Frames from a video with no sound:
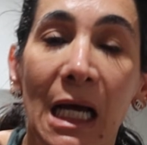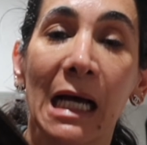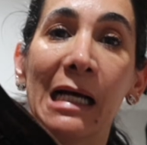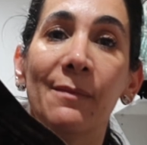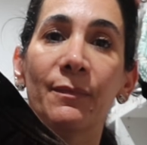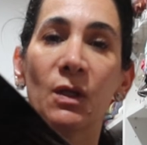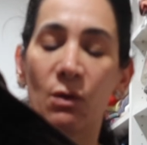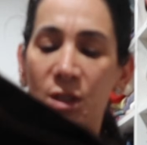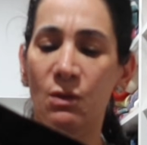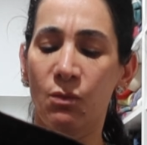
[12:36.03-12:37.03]

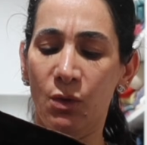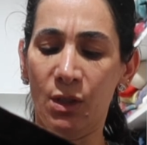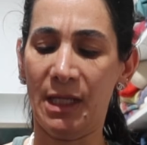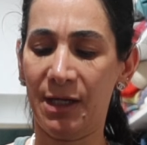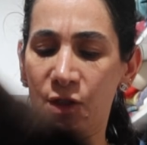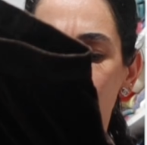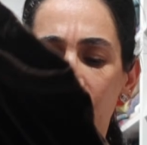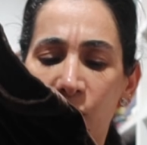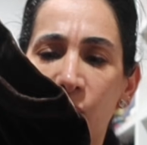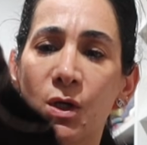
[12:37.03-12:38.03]
or it's a wool,
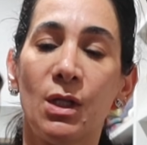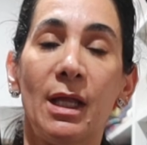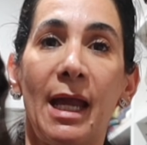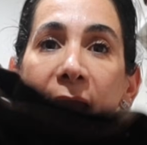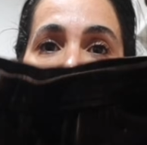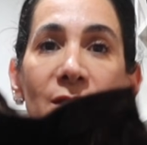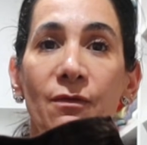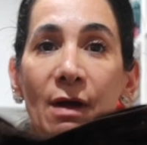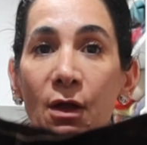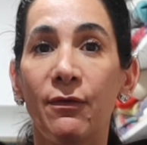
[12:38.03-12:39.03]
actually, wool and
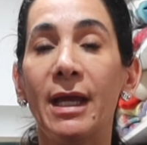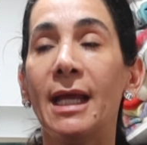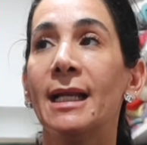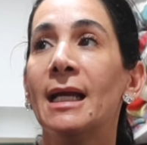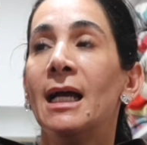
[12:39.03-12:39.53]
velvet.